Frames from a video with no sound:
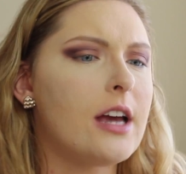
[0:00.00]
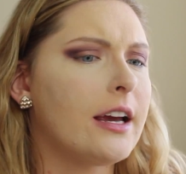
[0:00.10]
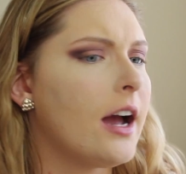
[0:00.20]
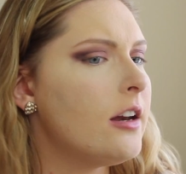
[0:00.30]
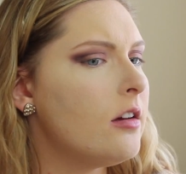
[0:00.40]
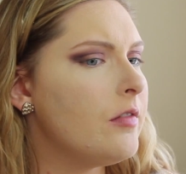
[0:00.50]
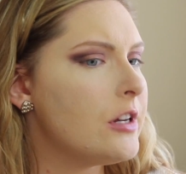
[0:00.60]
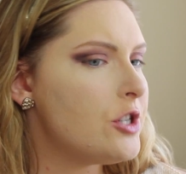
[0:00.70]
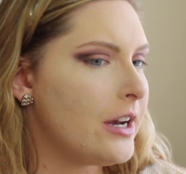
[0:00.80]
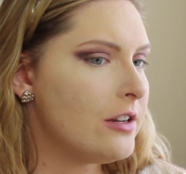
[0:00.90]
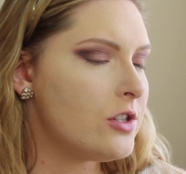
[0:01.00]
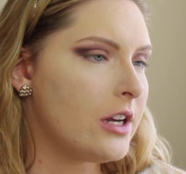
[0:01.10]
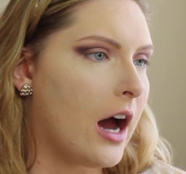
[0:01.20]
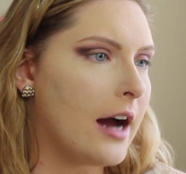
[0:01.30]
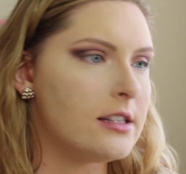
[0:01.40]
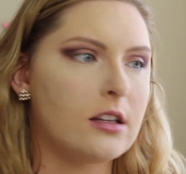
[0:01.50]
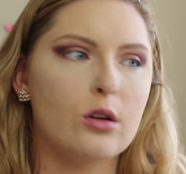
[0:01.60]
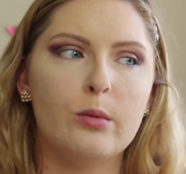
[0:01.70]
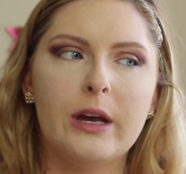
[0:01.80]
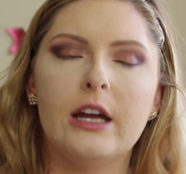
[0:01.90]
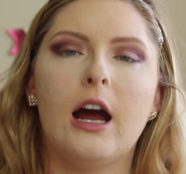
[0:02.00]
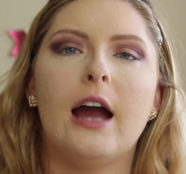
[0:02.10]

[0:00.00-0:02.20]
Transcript: I kind of changed the eyes a little bit.